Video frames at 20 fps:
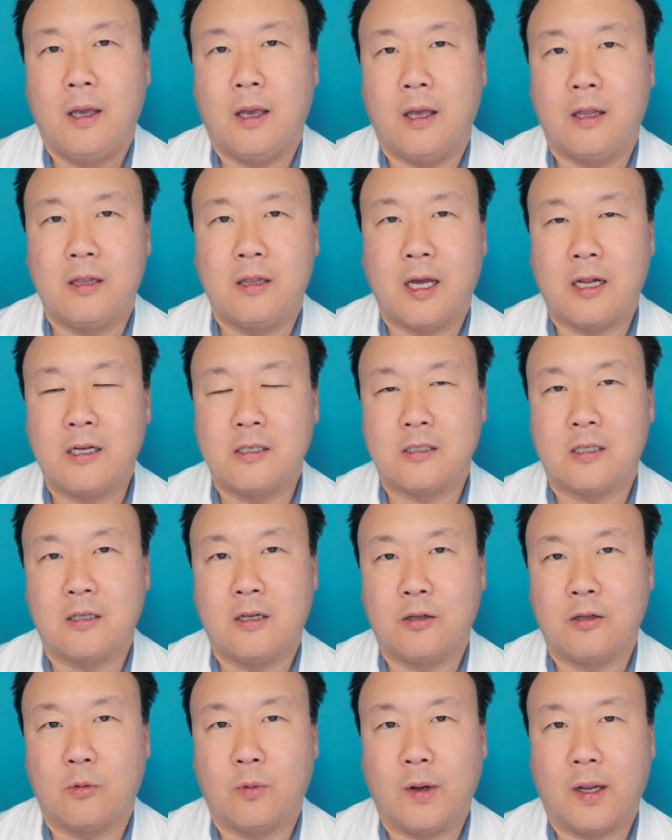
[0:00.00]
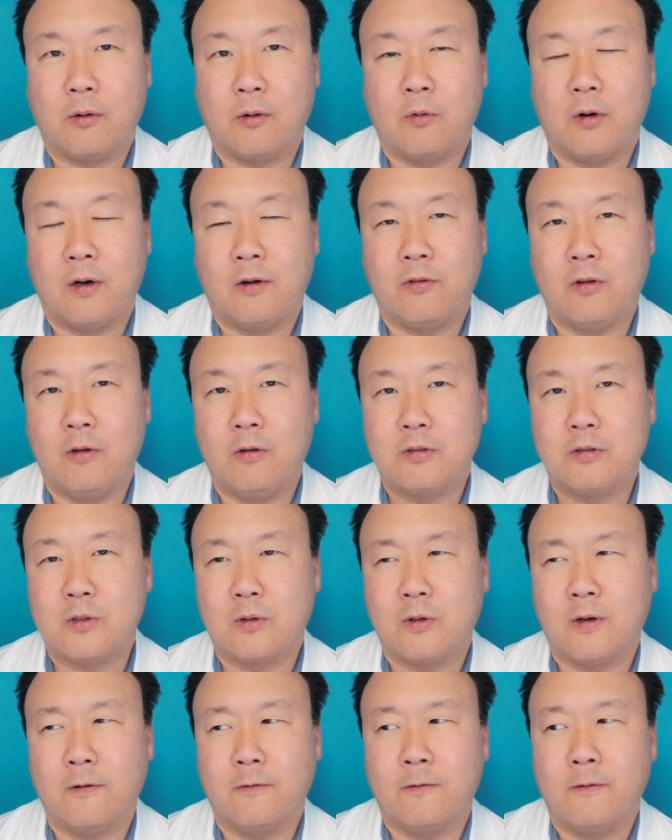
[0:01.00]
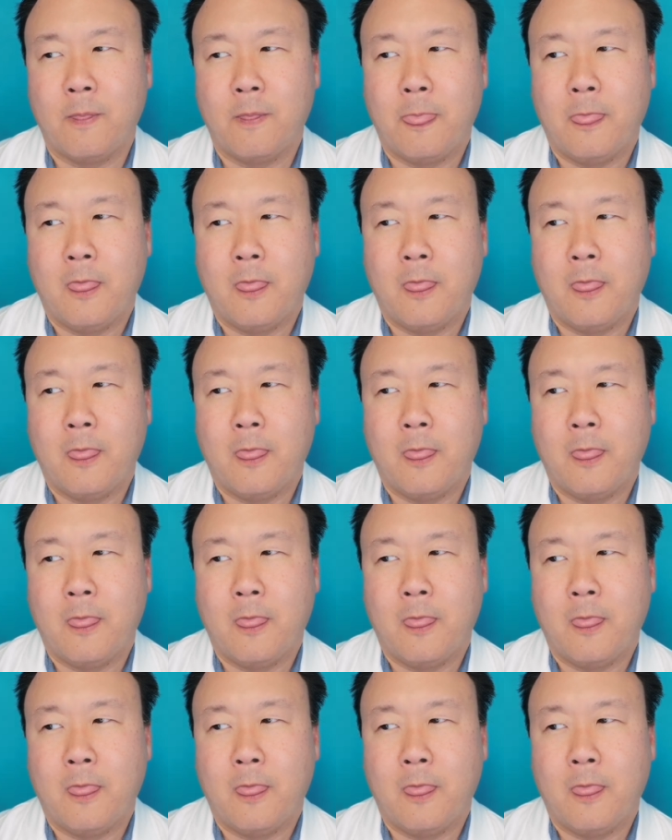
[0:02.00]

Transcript: and that is another way, where if you sort of